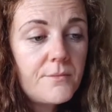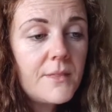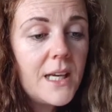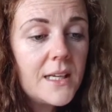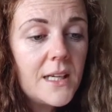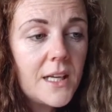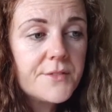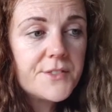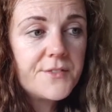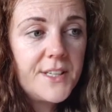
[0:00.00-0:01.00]
And a lot of
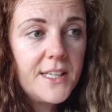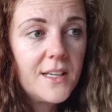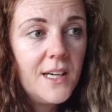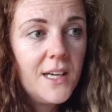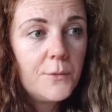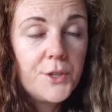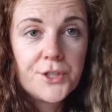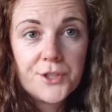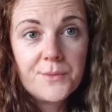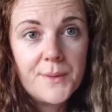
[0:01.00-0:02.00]
us feel we
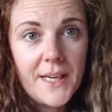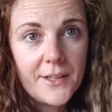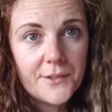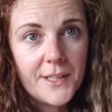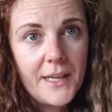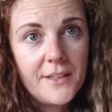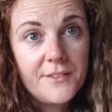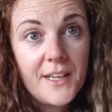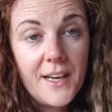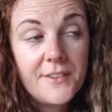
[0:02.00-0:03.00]
shouldn't be angry, and
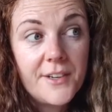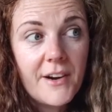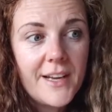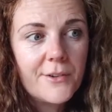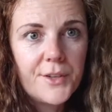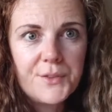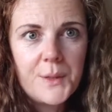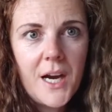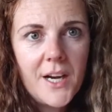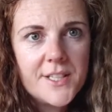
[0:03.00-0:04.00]
if you're angry, we
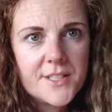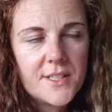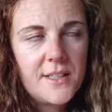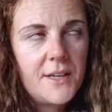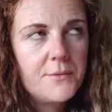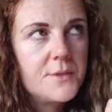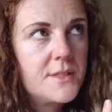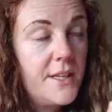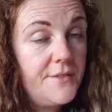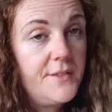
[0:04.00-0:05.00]
hide it, and that was
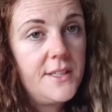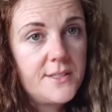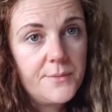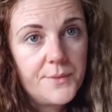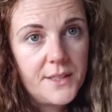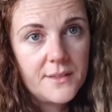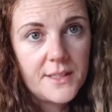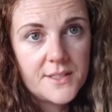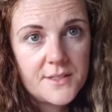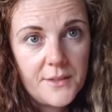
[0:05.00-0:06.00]
definitely something
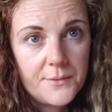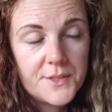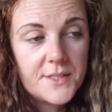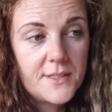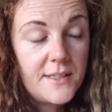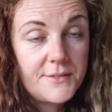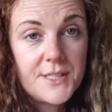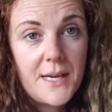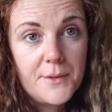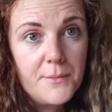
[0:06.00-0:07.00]
that was
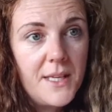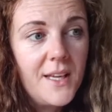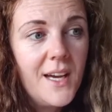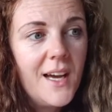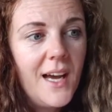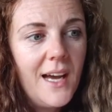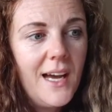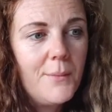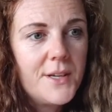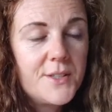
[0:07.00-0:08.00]
happening to me.
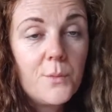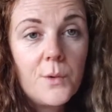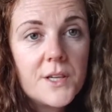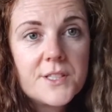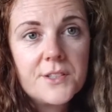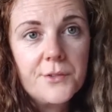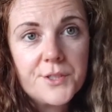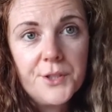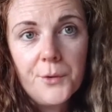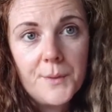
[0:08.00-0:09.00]
I didn't want
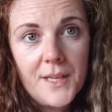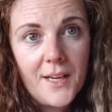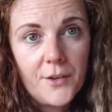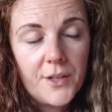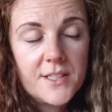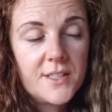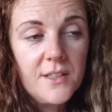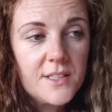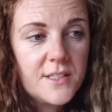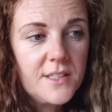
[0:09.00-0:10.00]
to be angry.
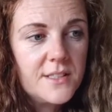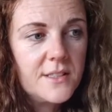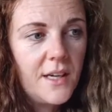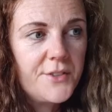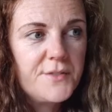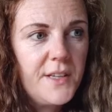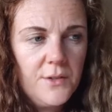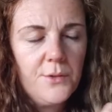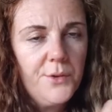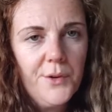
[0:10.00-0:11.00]
I just felt,
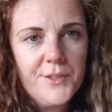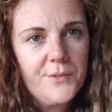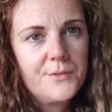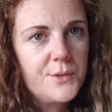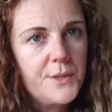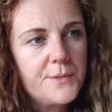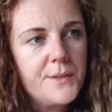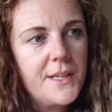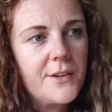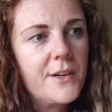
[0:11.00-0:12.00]
oh no, I don't want to
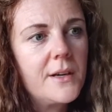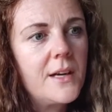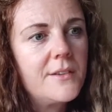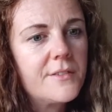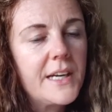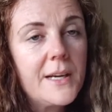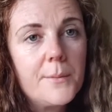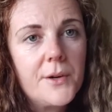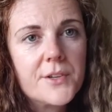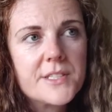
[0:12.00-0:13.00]
be angry. I'll forget
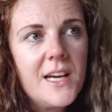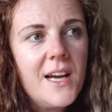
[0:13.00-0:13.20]
about it.